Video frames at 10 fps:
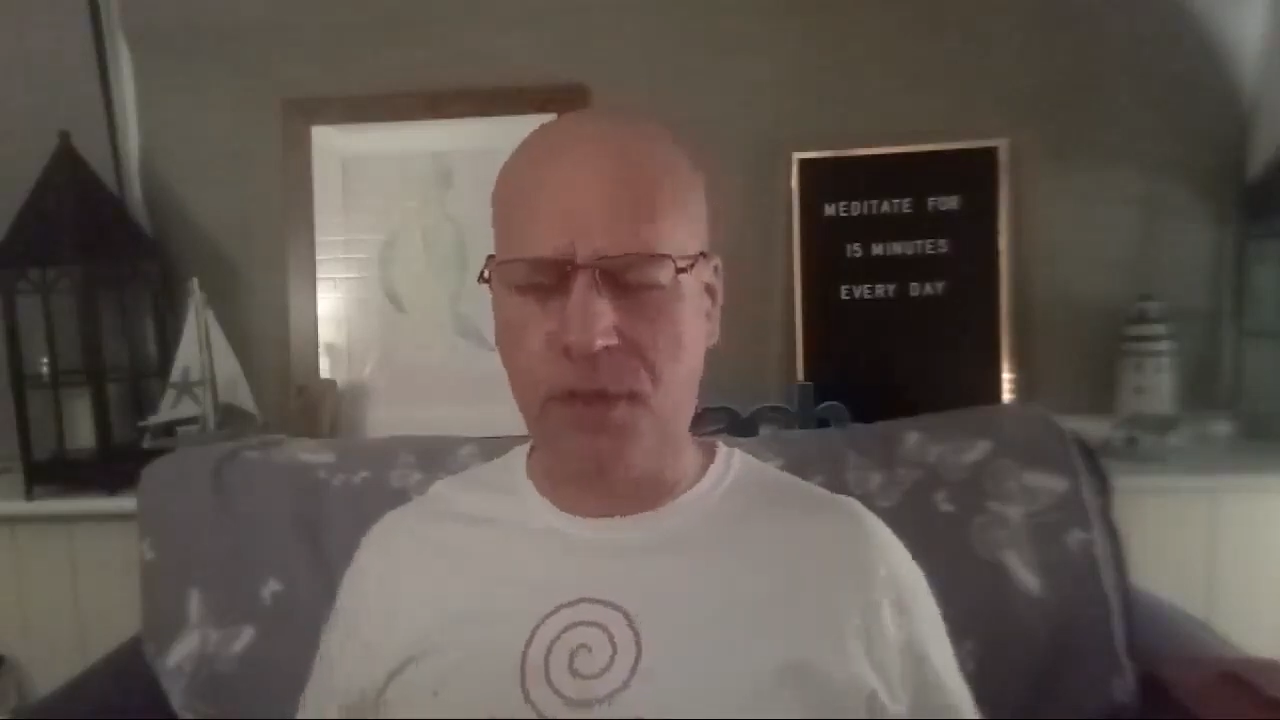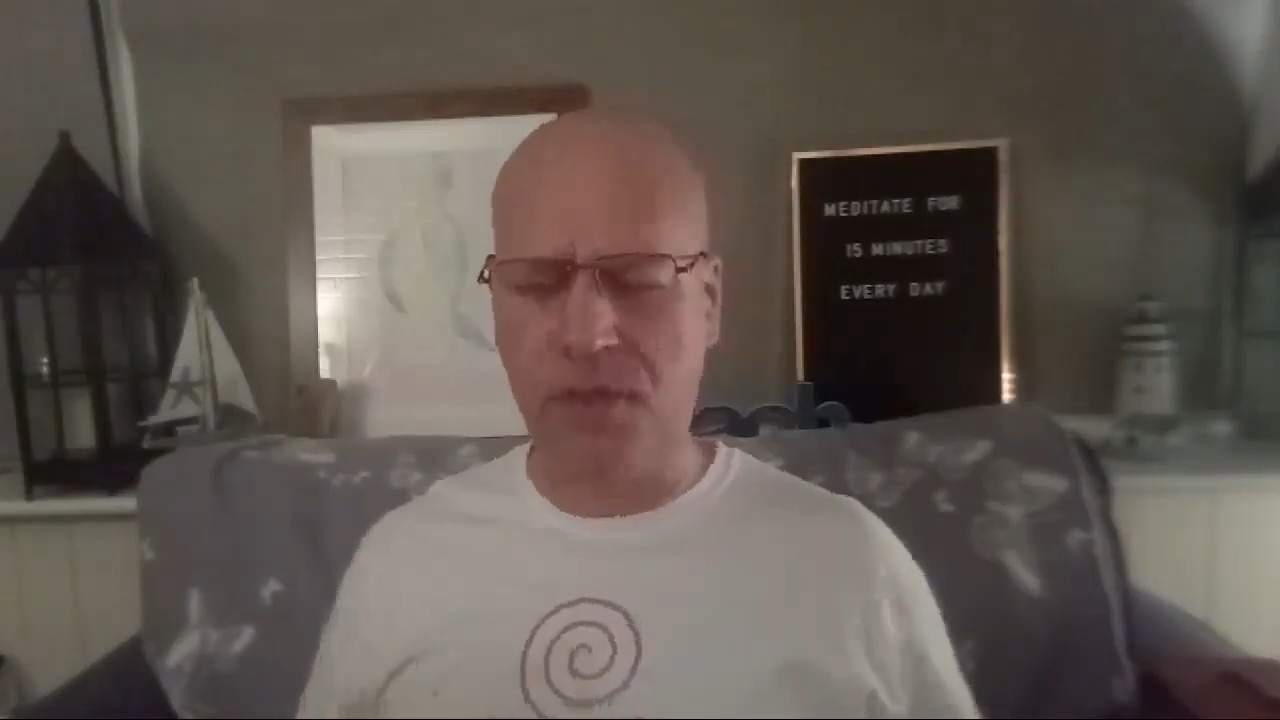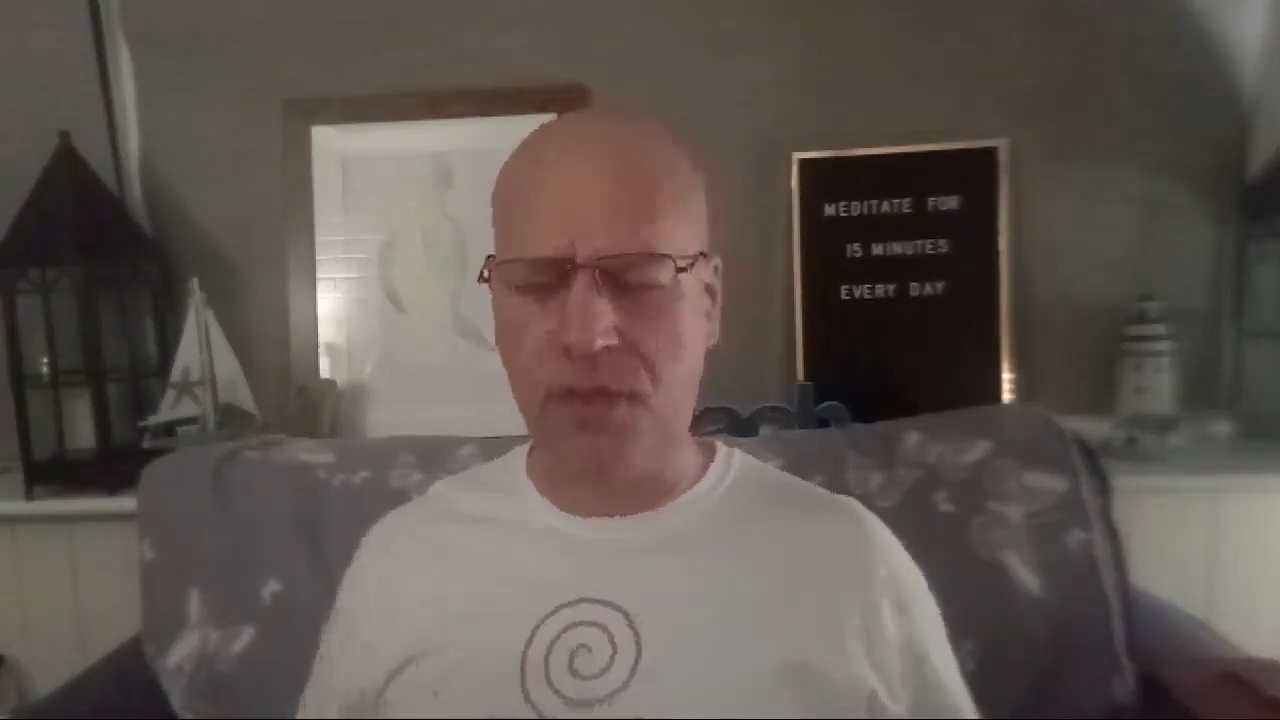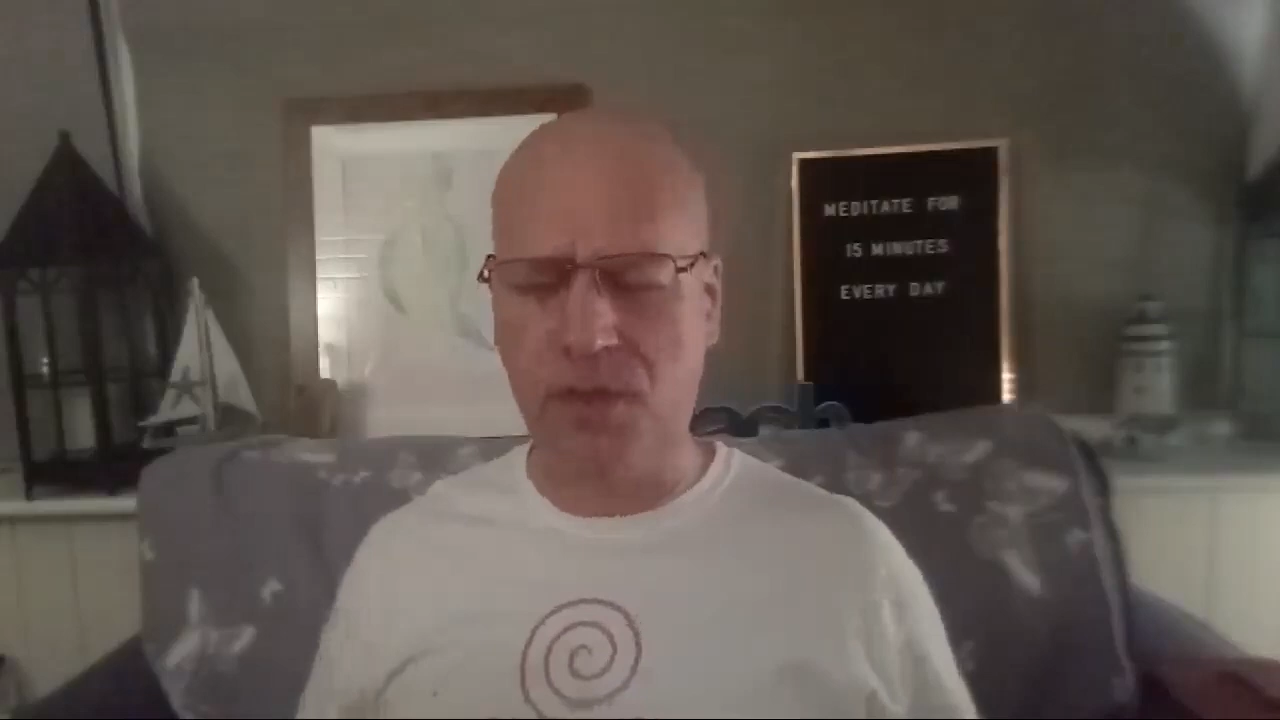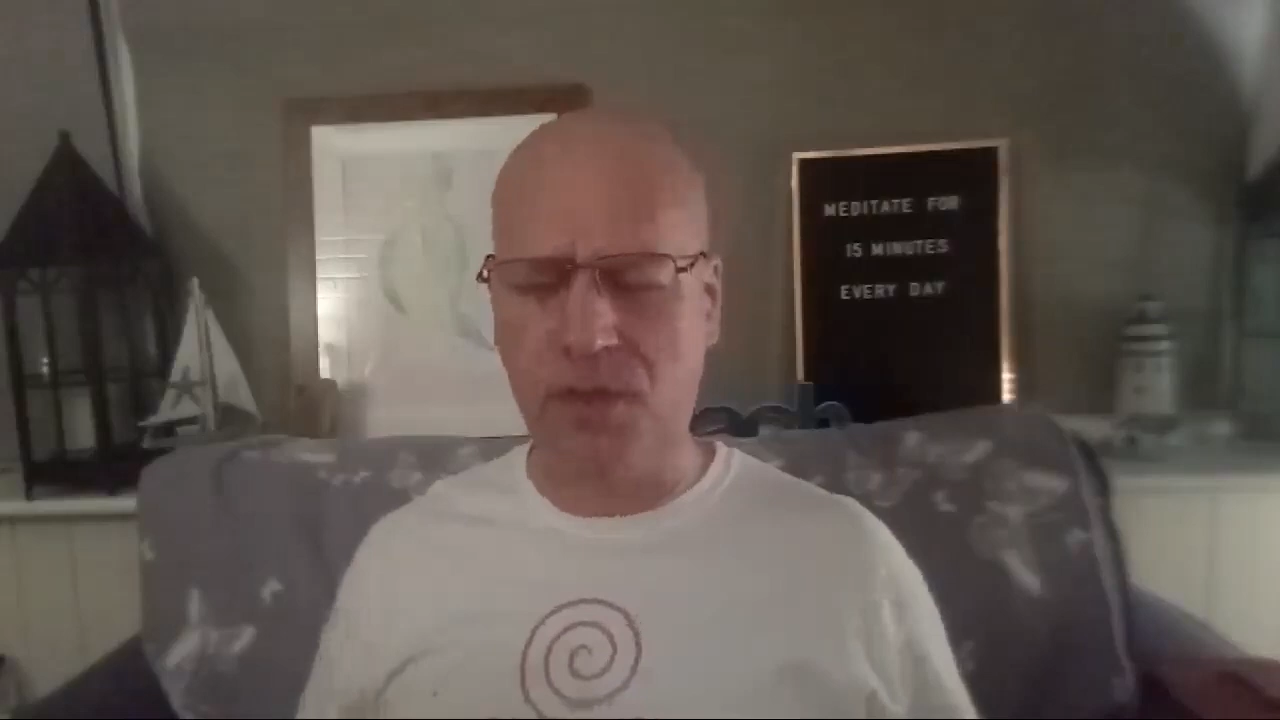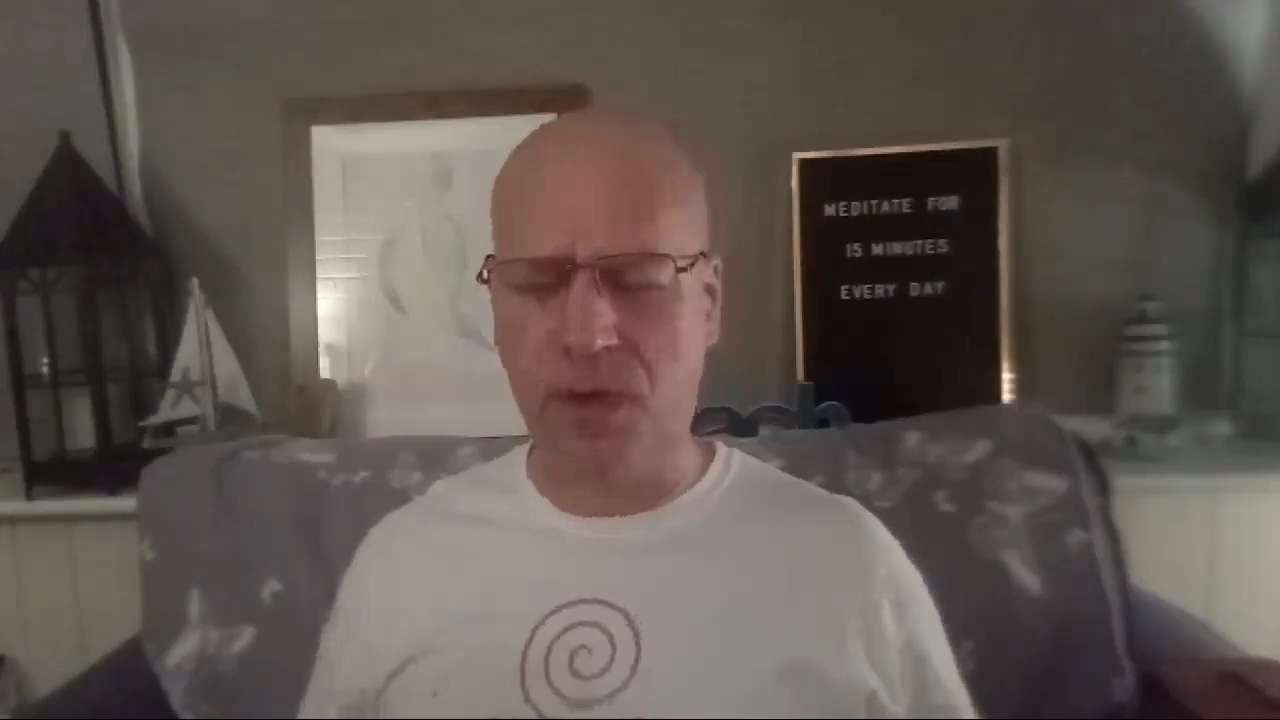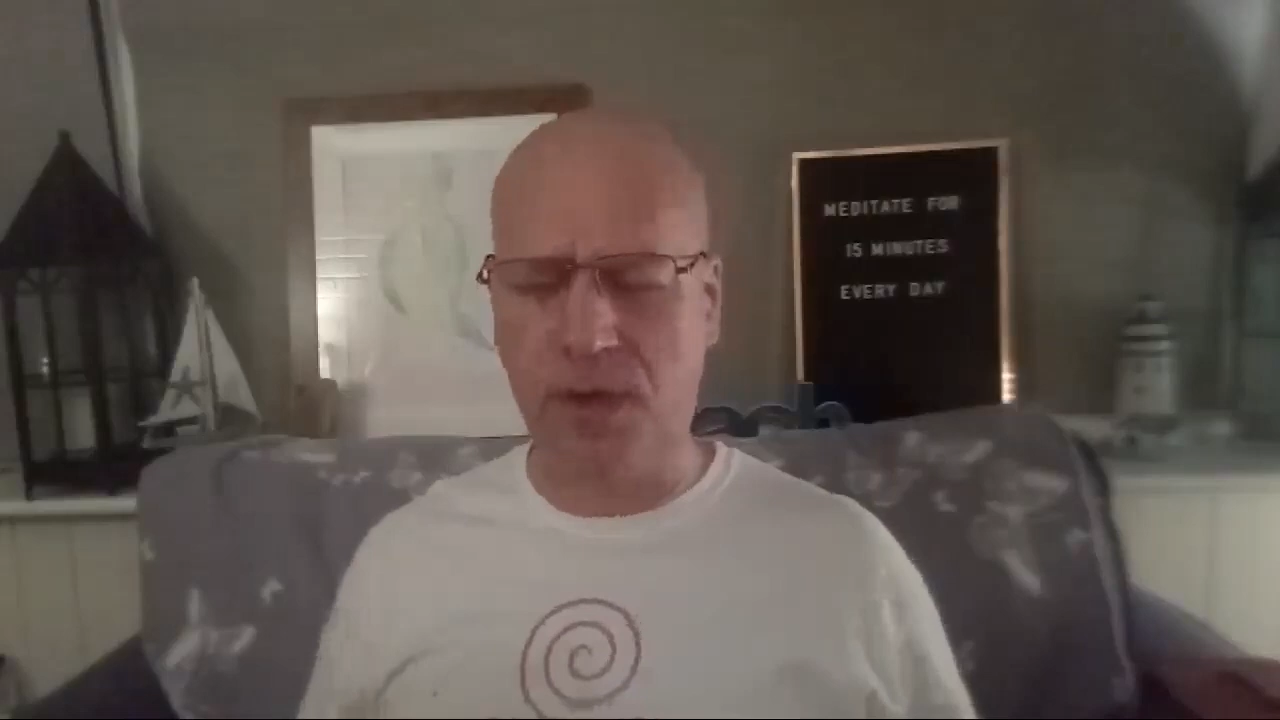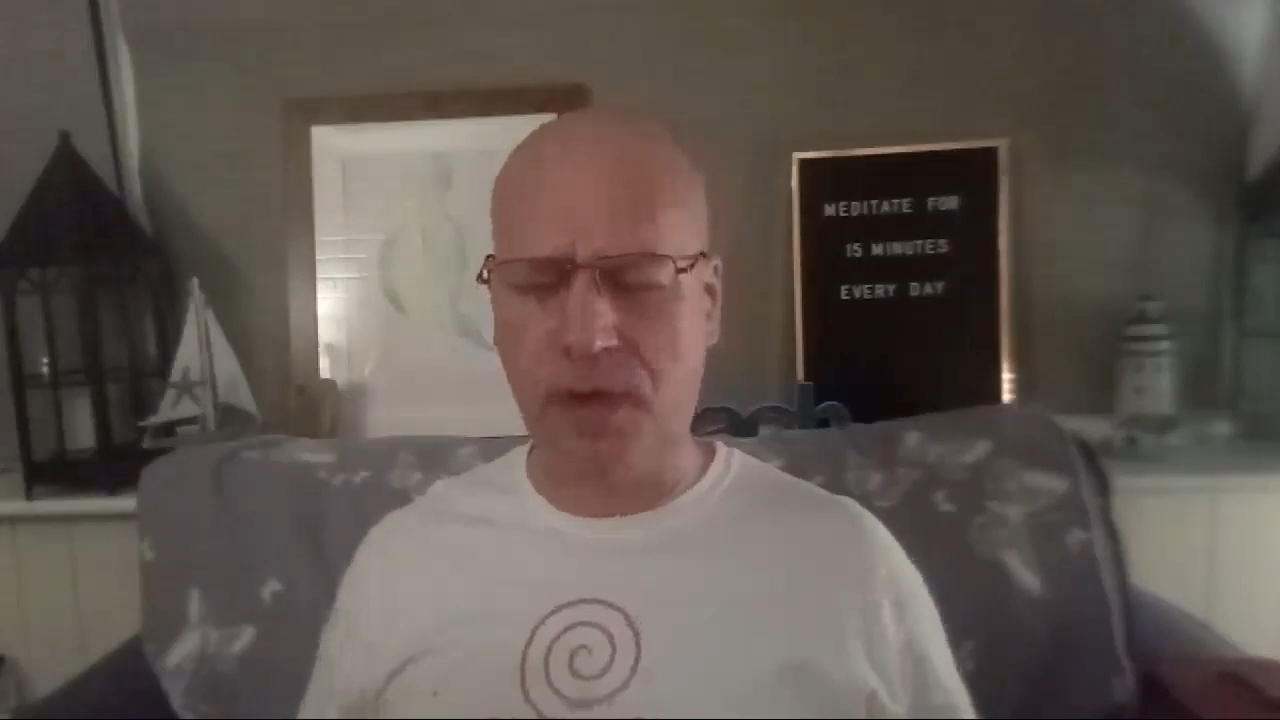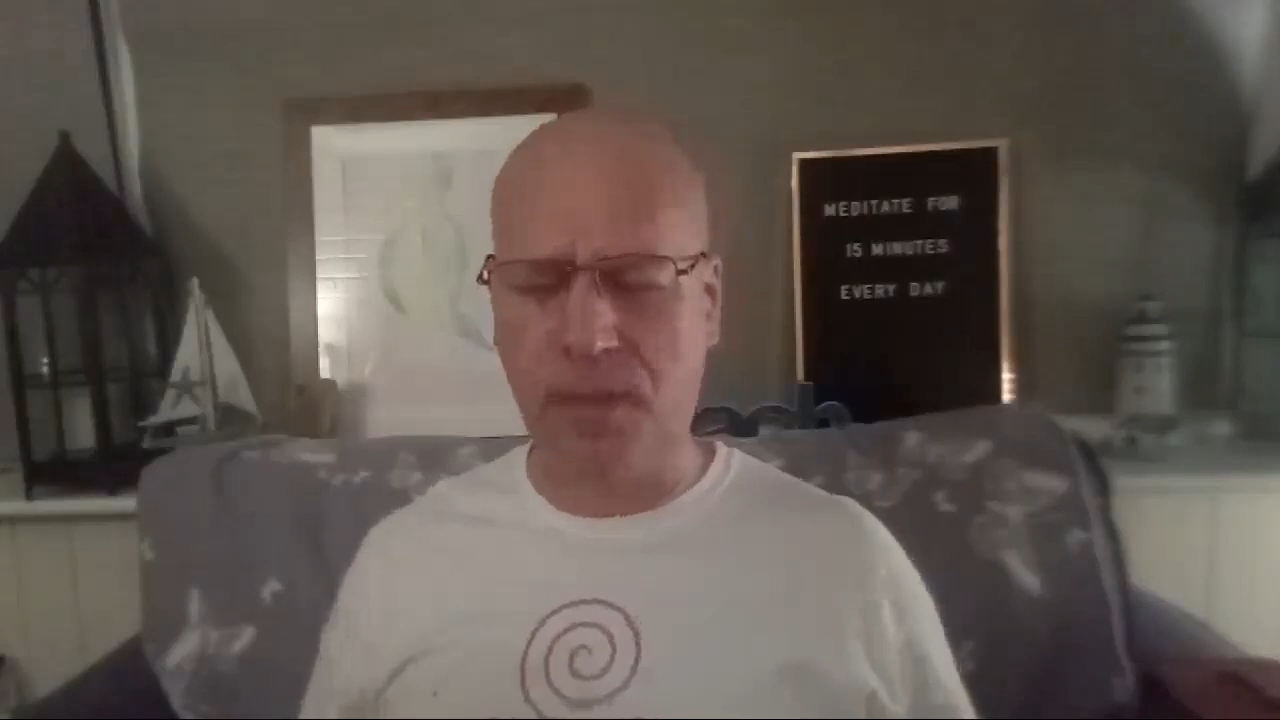Just enjoy